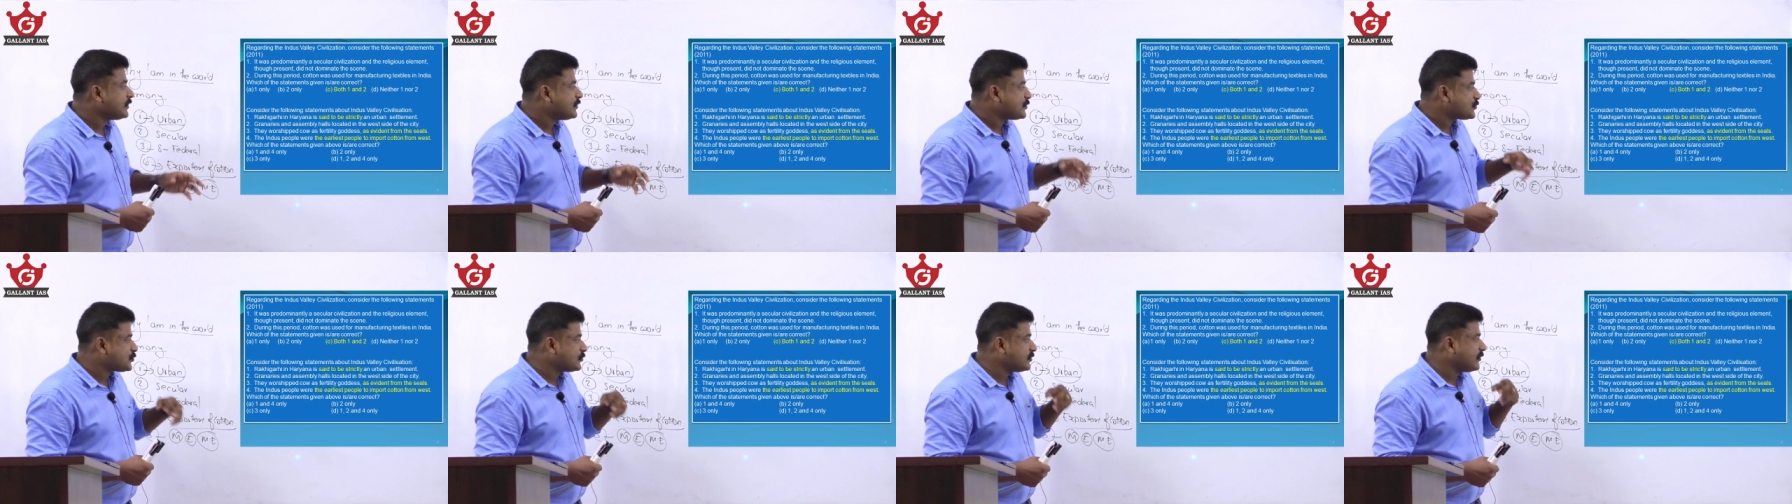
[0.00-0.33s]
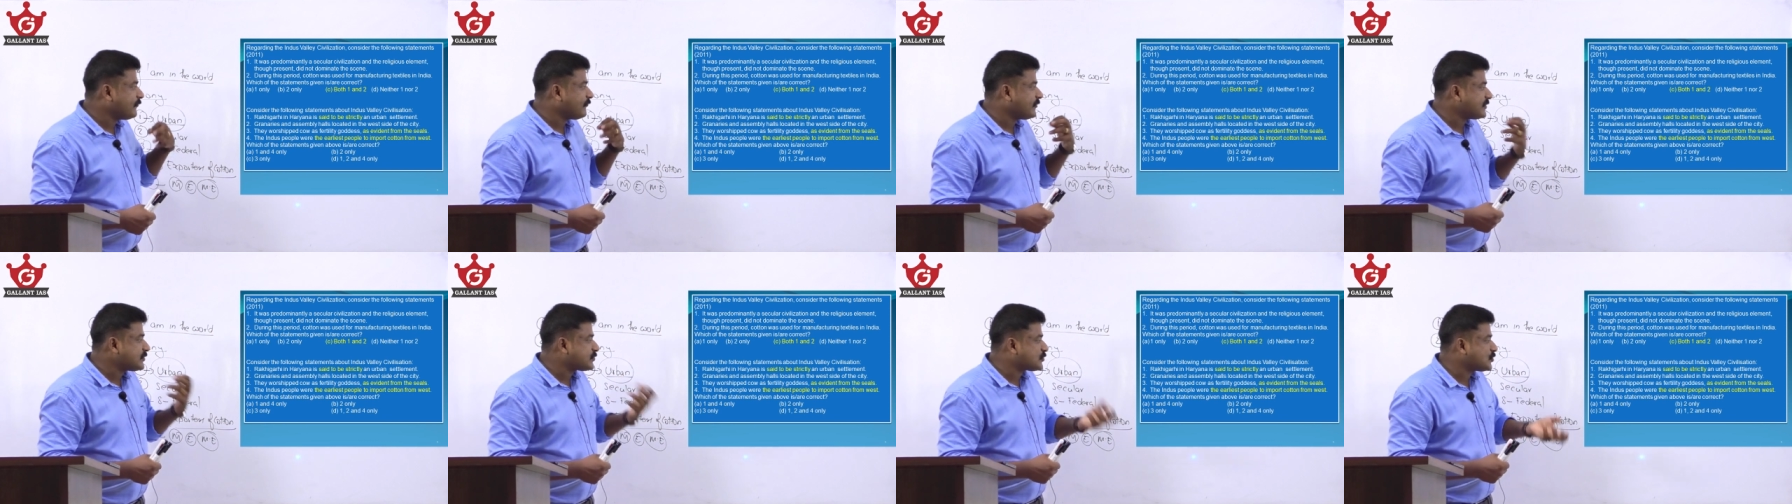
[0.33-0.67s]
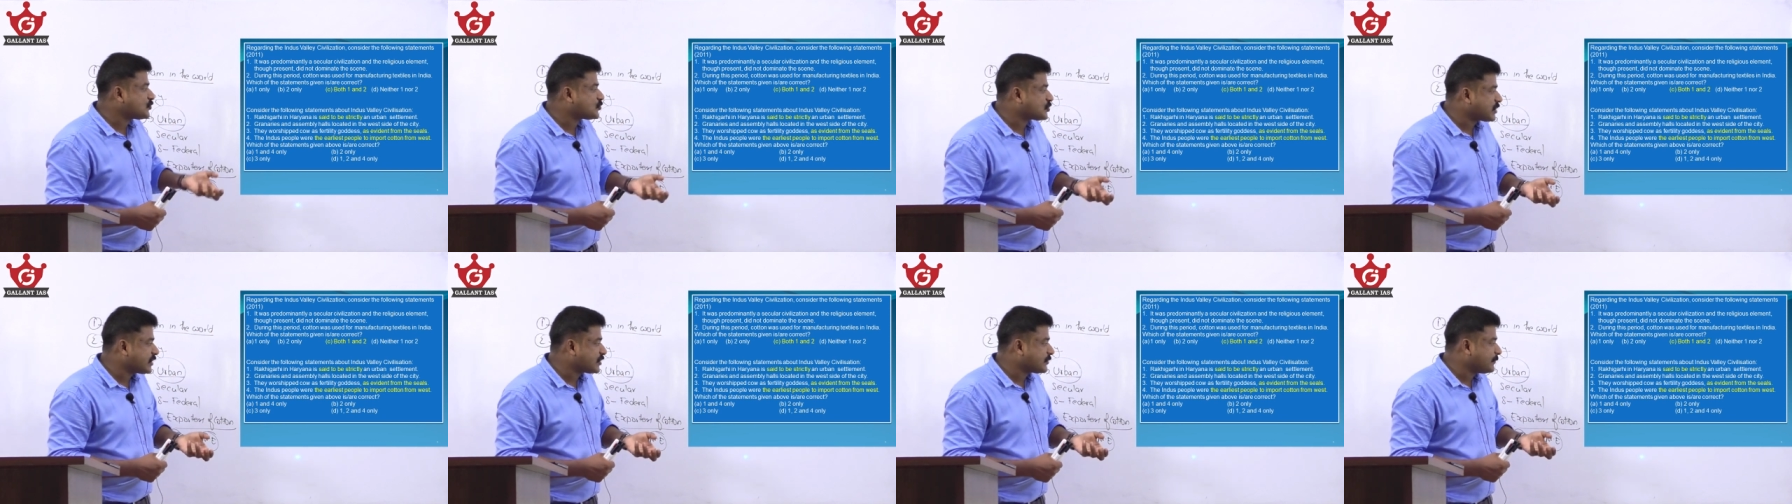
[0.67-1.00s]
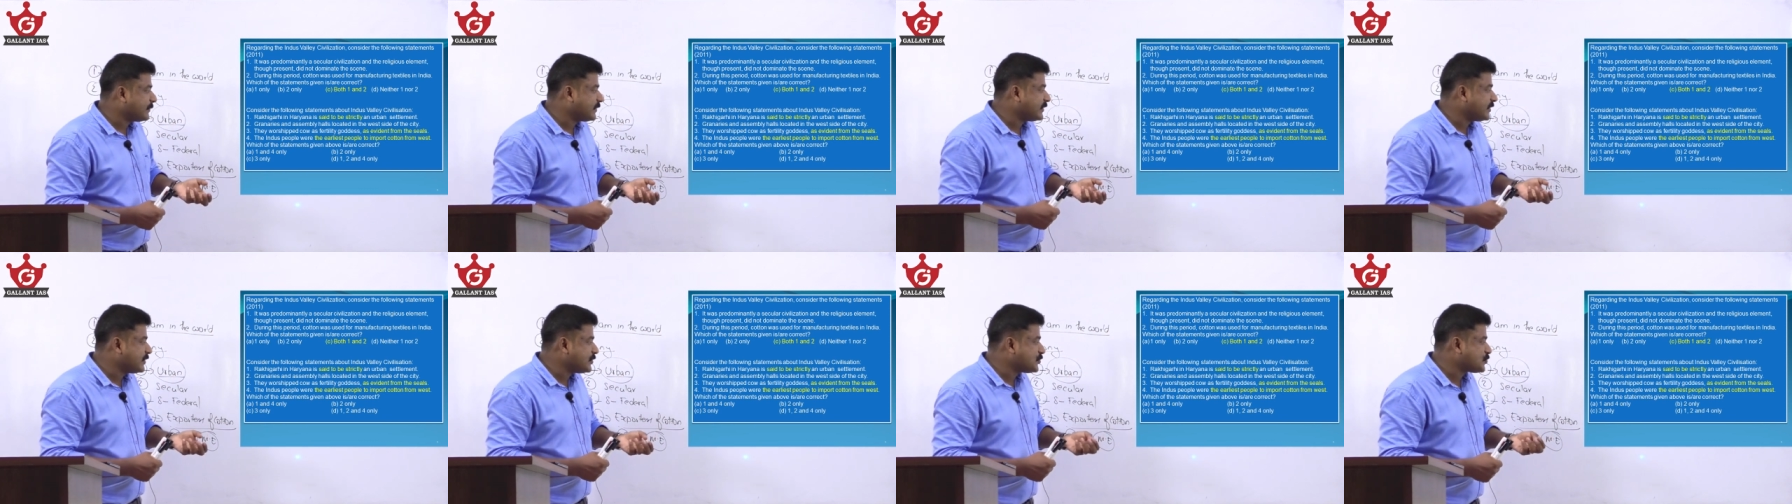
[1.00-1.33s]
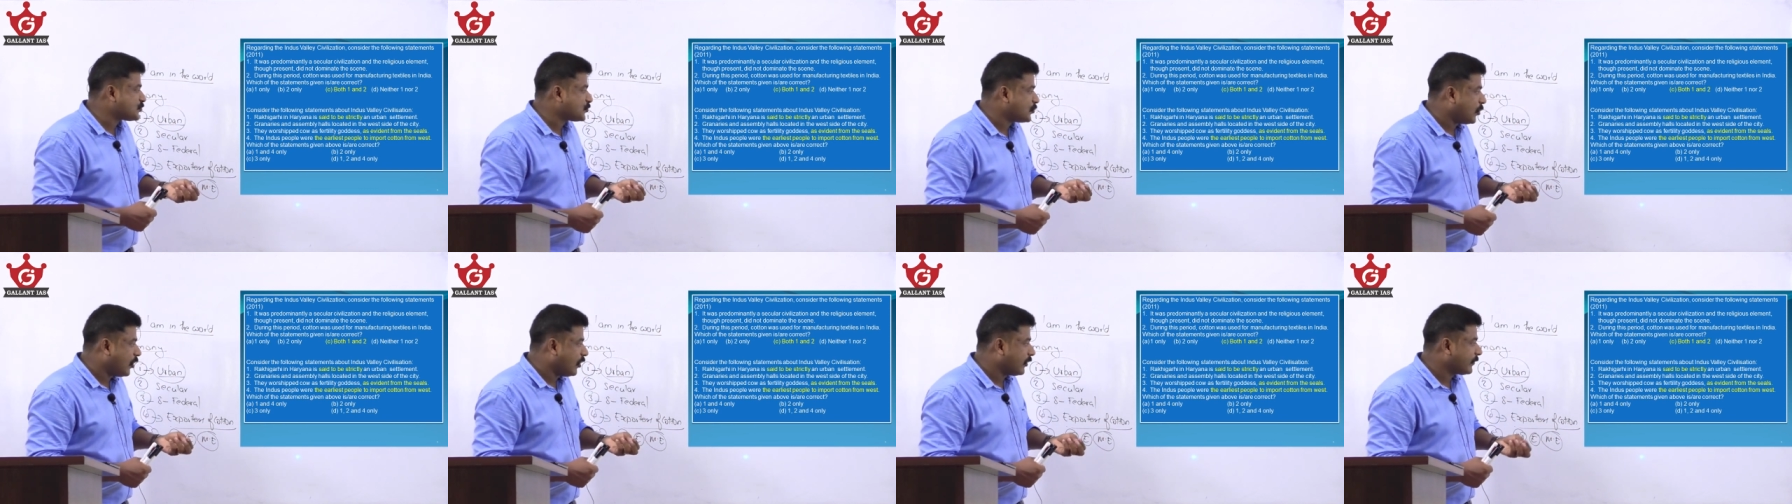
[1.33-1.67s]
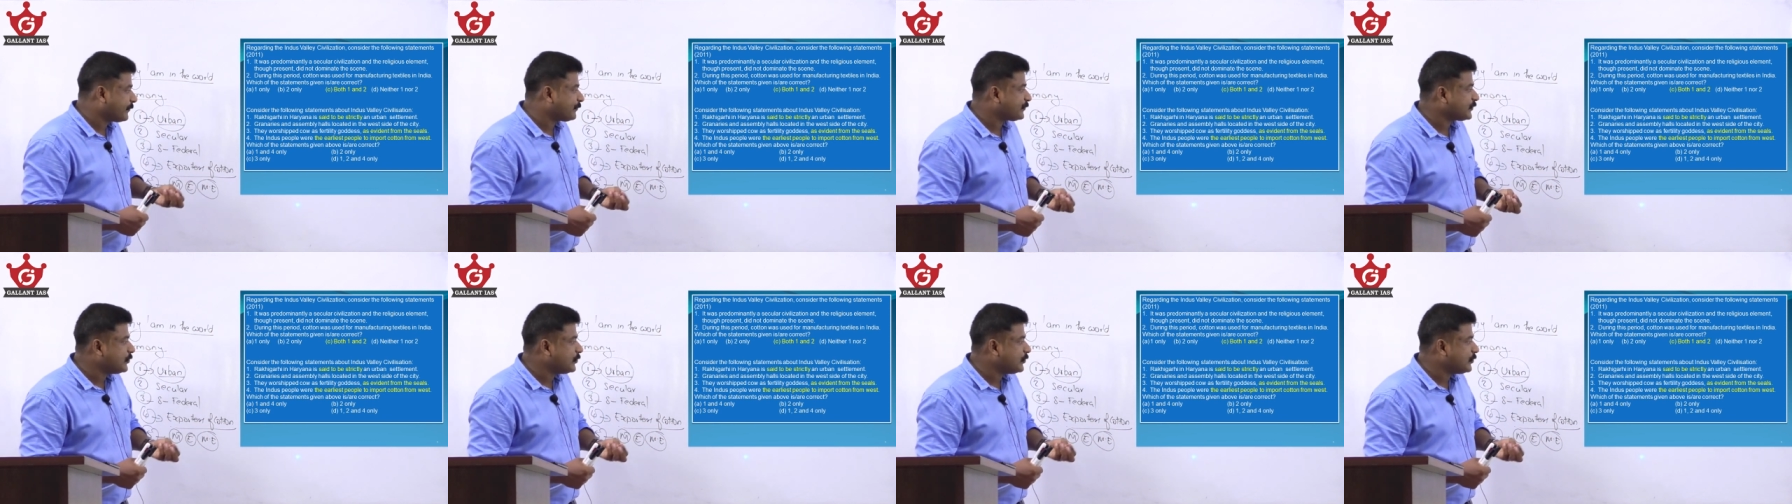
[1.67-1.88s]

So, the first statement is wrong.